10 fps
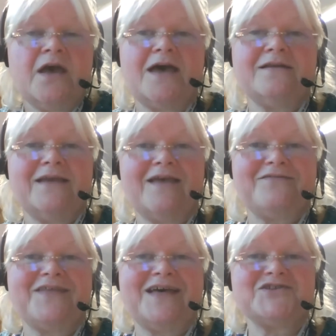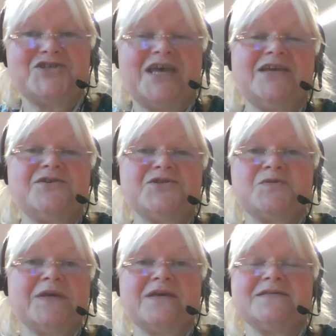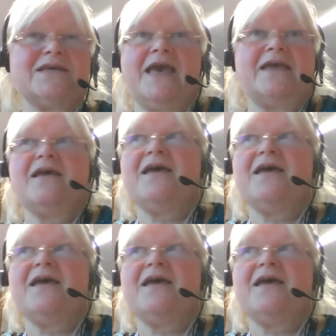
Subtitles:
and get that changed. Because again,